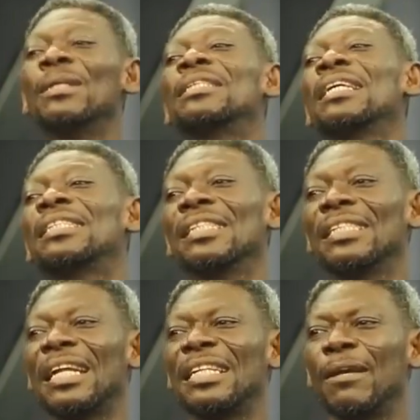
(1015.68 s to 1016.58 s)
pesese
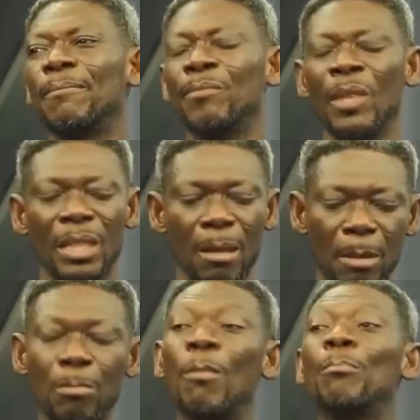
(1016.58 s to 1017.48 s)
ni dadem na
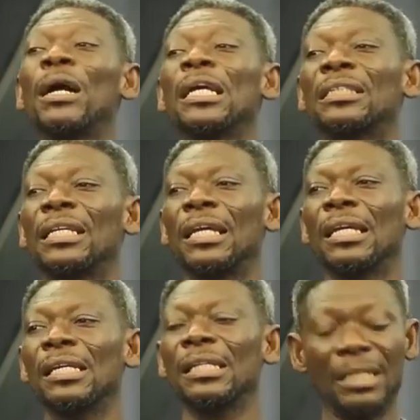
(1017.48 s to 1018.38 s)
me bompa ye se
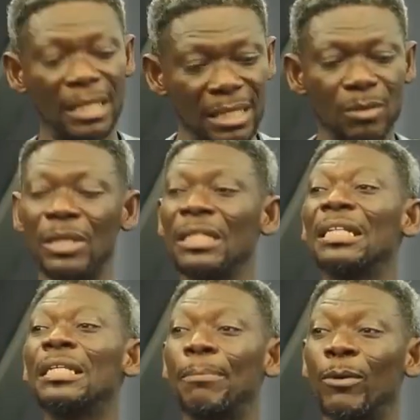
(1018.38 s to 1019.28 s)
ke ne do
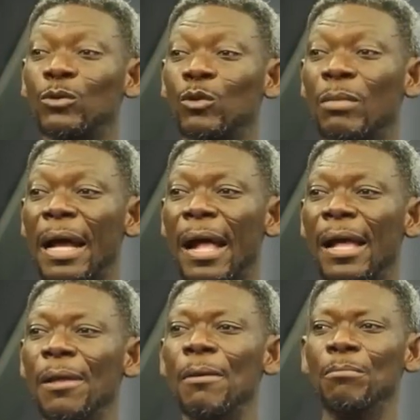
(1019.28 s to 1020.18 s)
hine Japan so ba
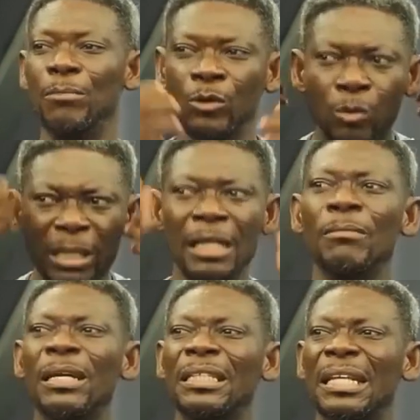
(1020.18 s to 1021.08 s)
me so me ne
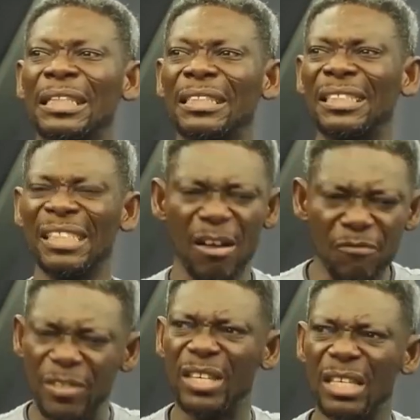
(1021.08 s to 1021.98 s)
ne betna se na
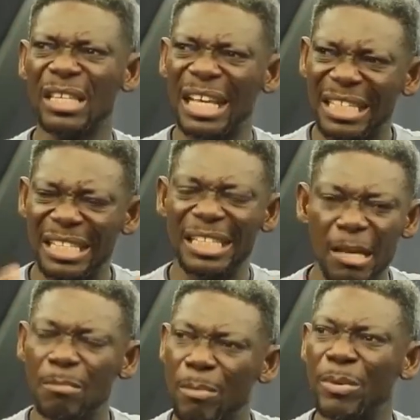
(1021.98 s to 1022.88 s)
fi ye de
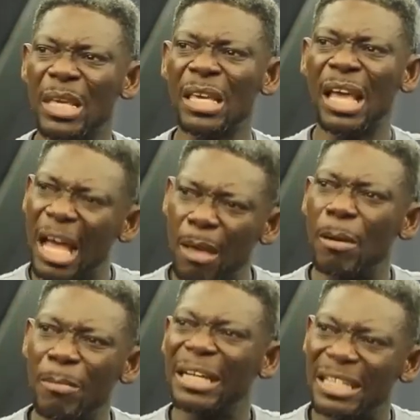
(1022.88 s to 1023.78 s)
ne me bi e
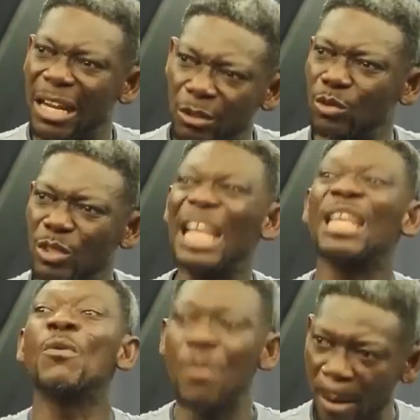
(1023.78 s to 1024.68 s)
be man industry na
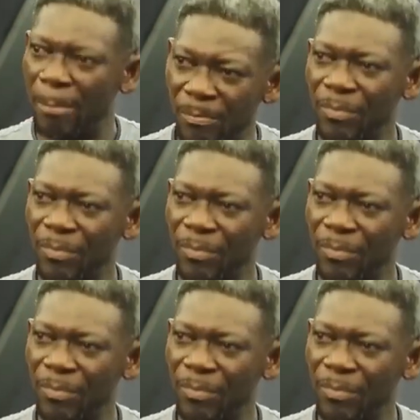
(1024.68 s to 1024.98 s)
ye hwam